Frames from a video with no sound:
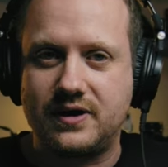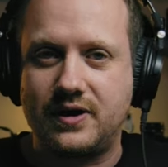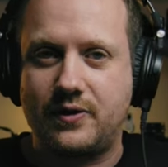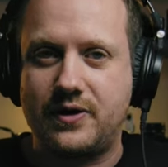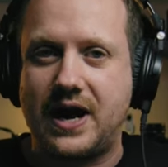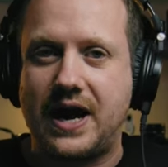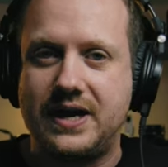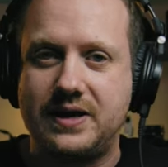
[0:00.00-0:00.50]
you
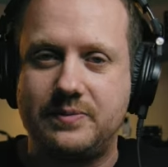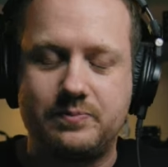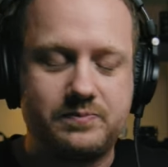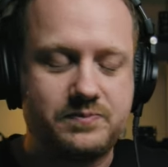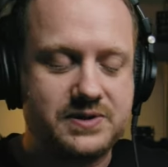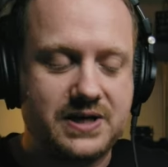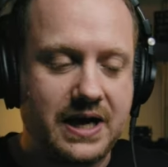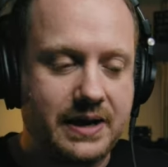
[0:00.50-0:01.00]
know, 90
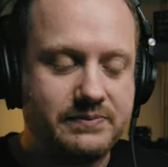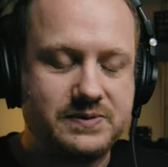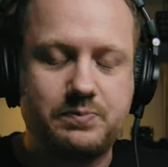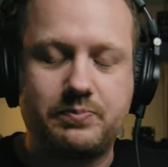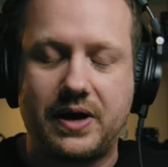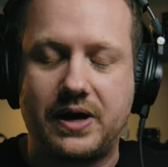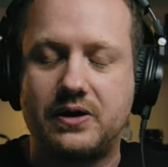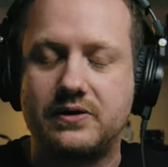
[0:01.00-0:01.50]

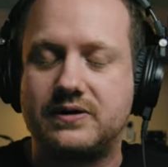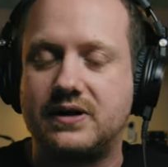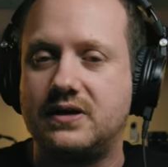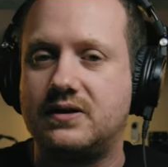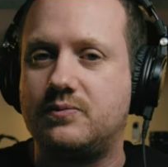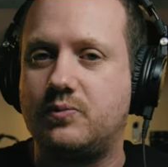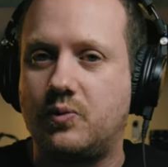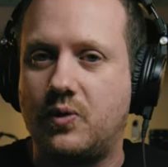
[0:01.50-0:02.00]
times better
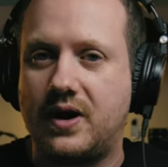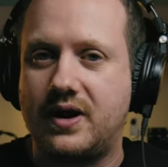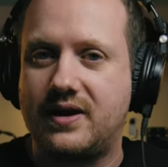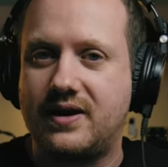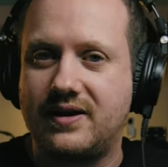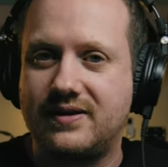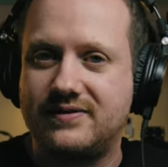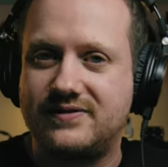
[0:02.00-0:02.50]
than
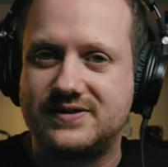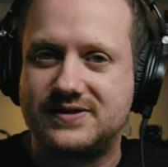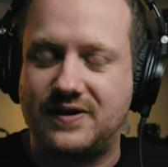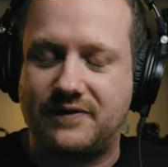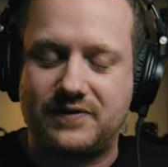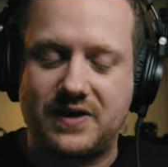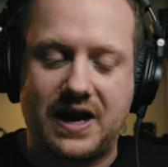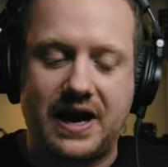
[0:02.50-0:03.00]
what the
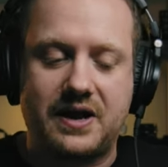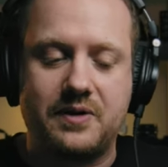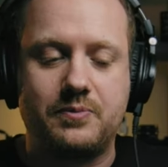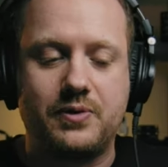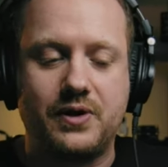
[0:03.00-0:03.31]
stuff that I